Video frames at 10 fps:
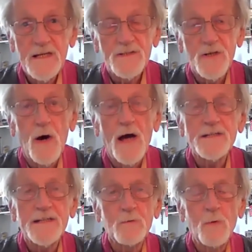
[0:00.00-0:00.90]
So I
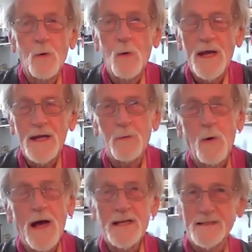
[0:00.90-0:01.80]
said, well, wait,
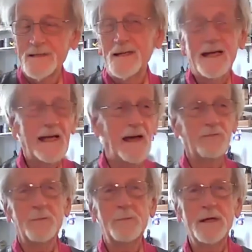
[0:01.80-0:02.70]
why does the neck have
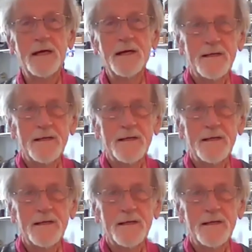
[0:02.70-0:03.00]
to be